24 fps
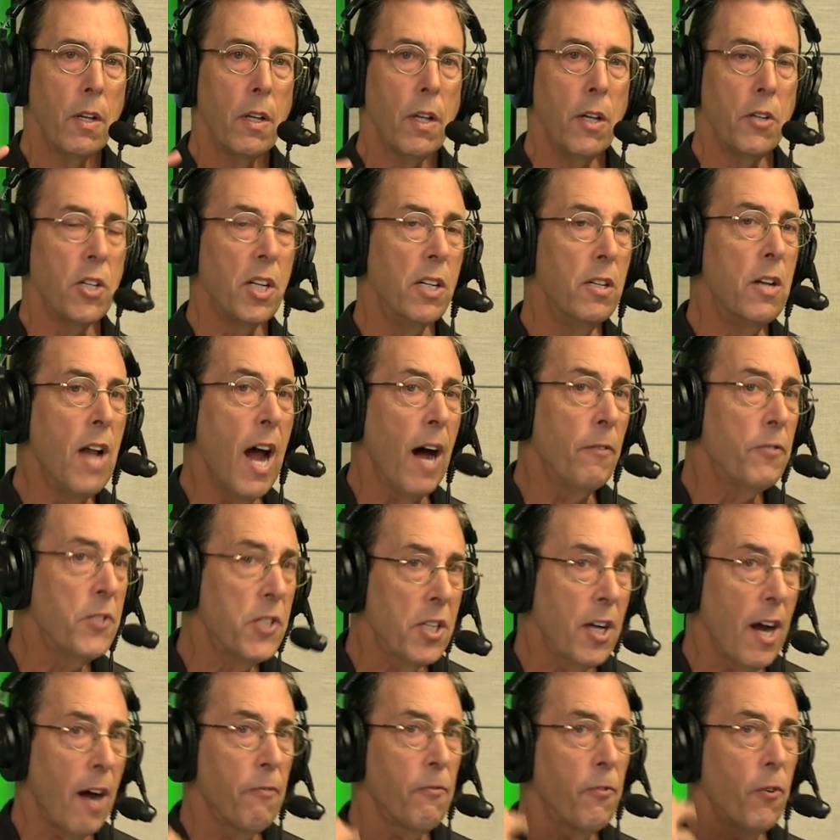There's enough
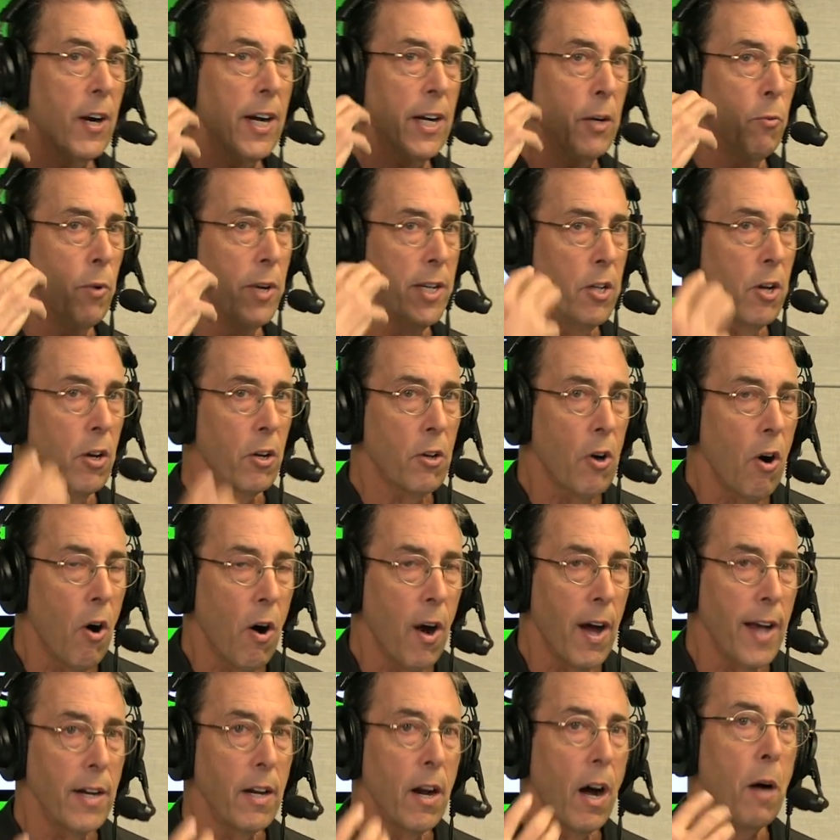suffering when you're
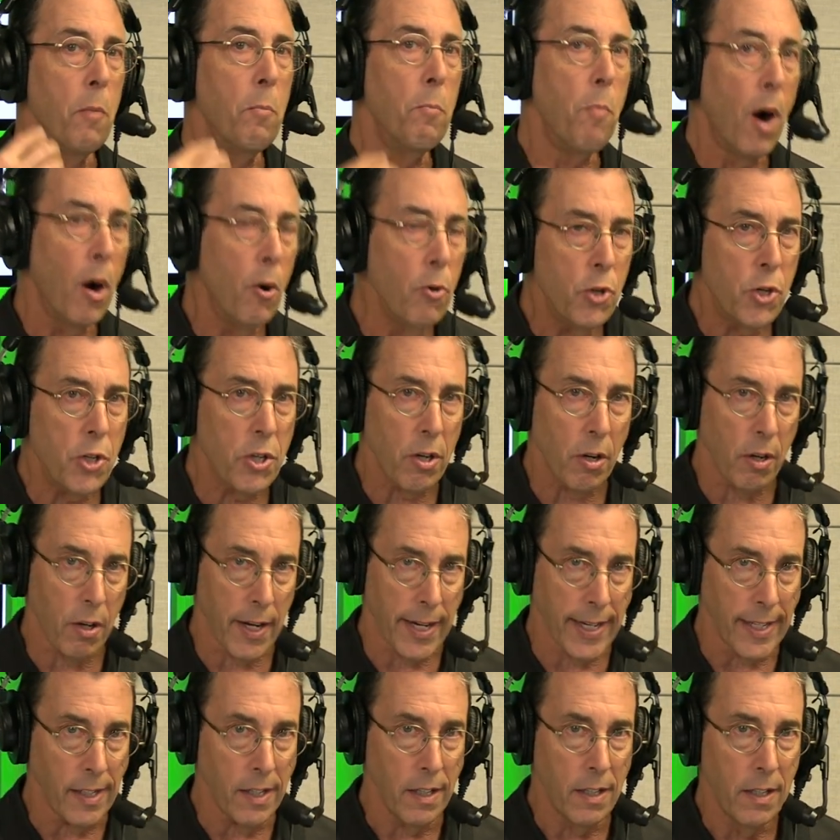gone
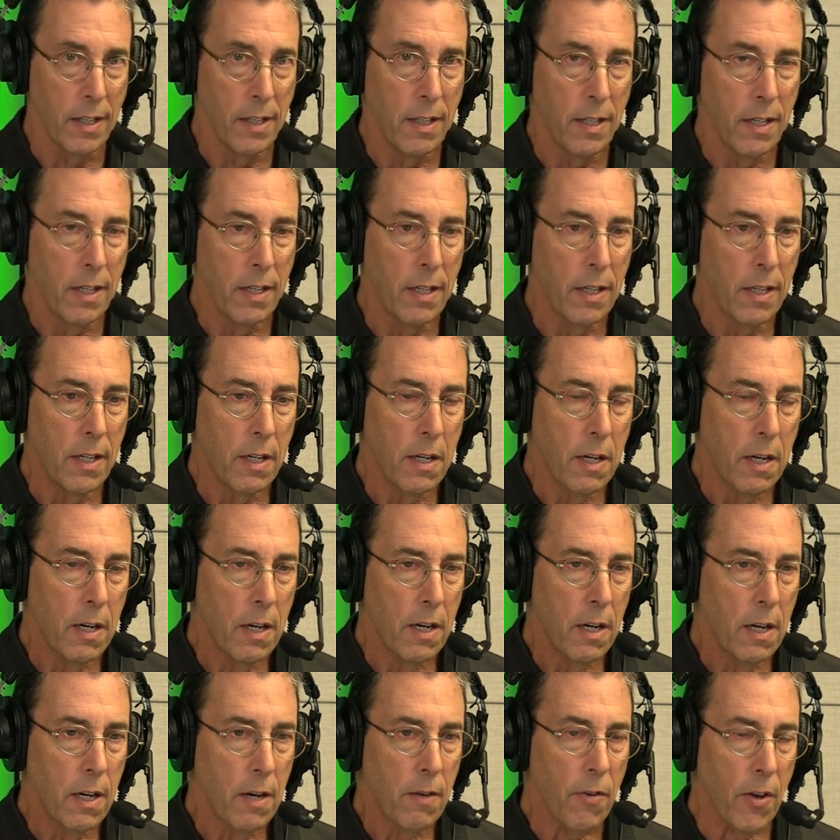emotionally
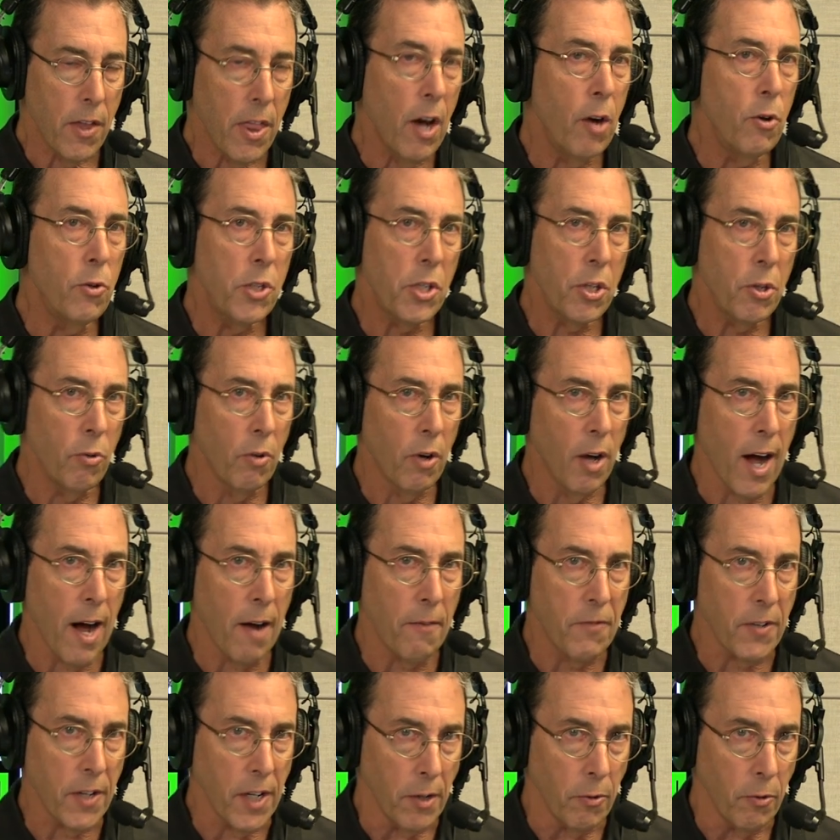for those who
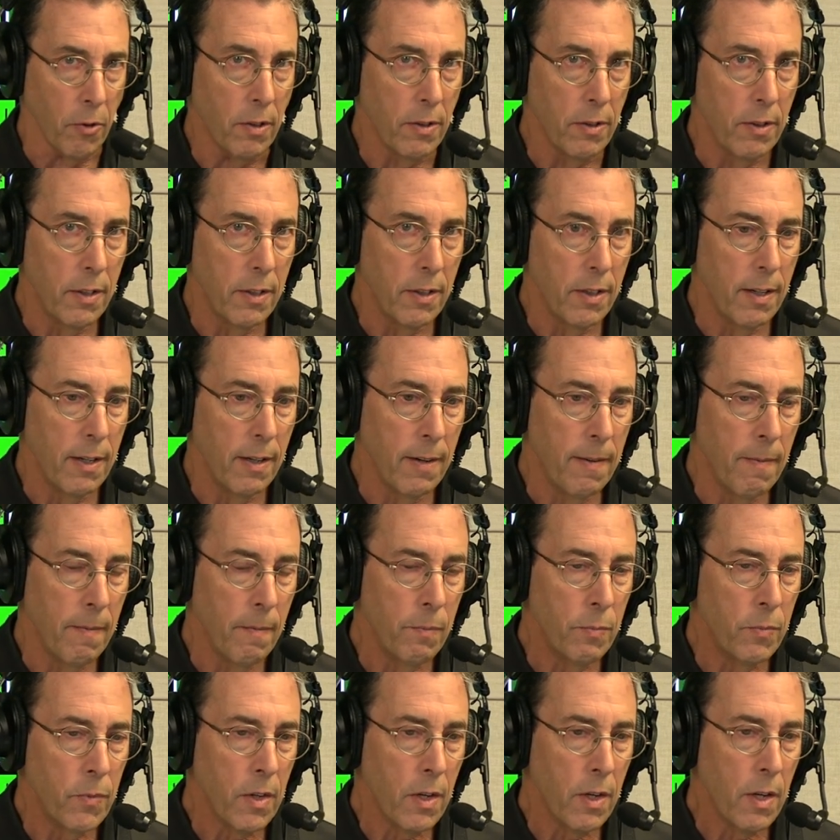love you.
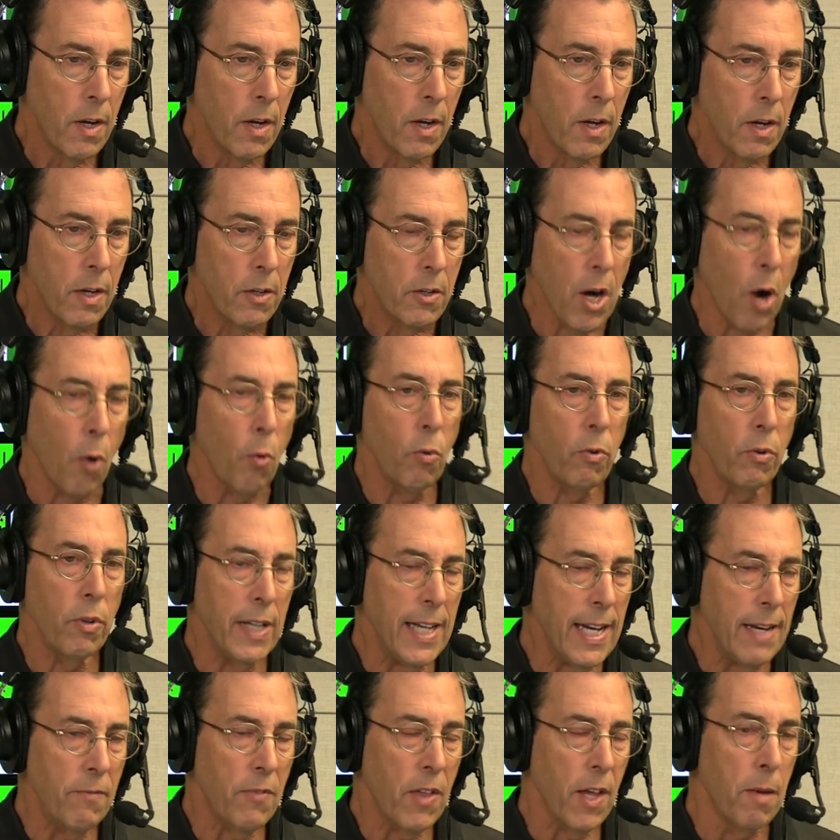Don't
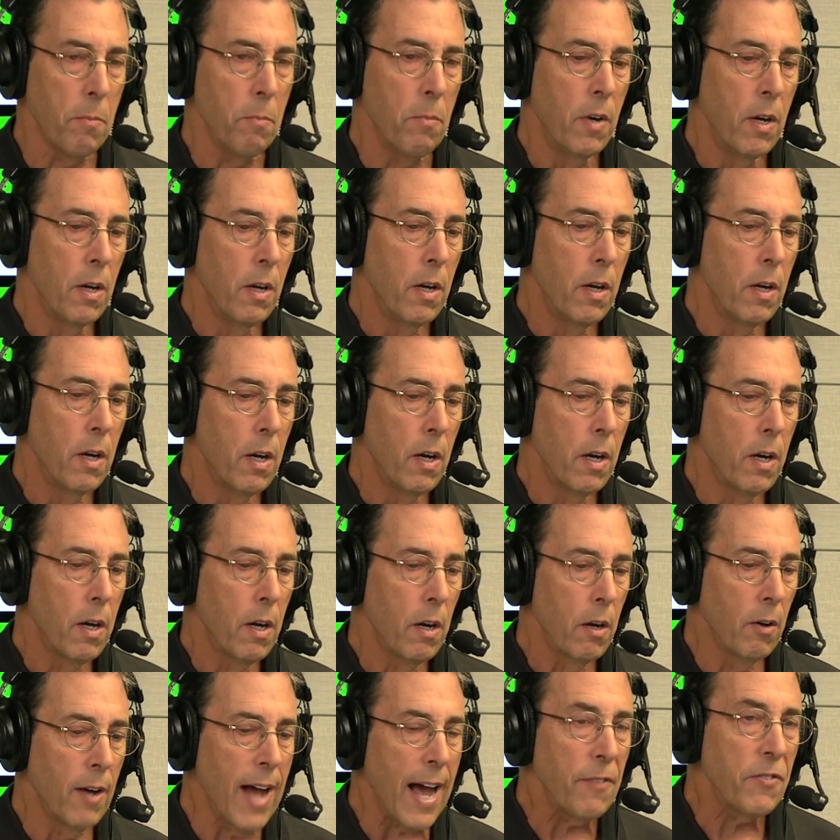leave them
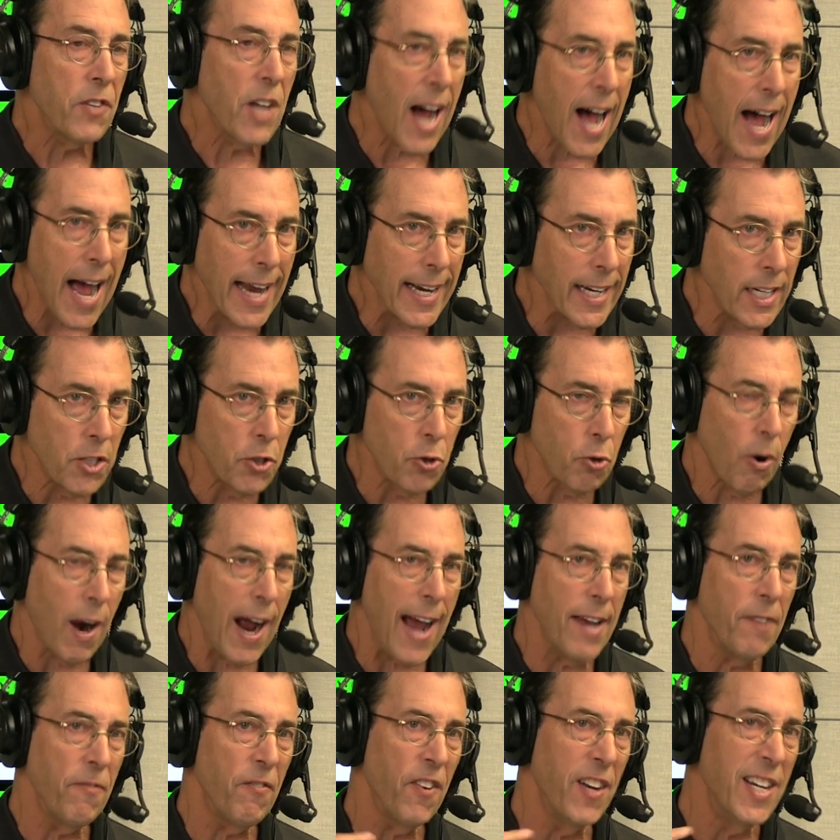left high and
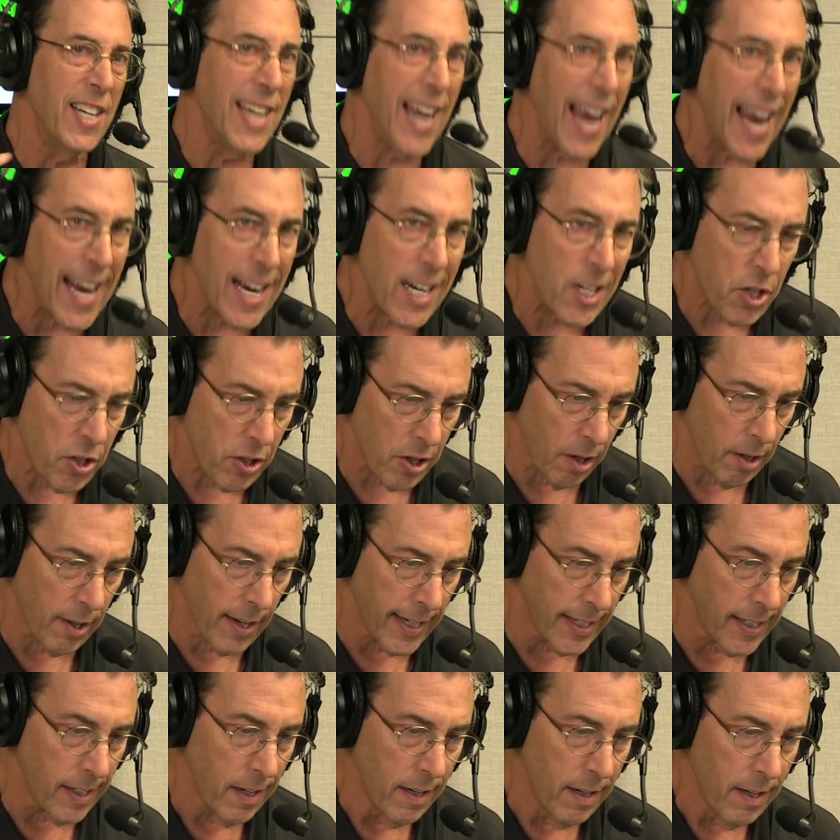dry
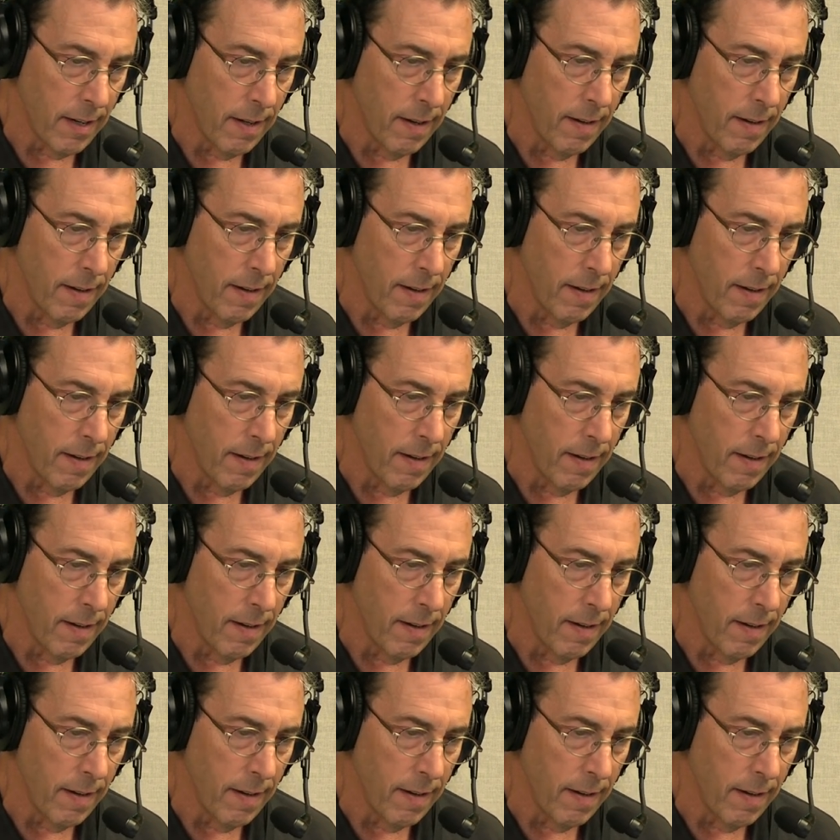financially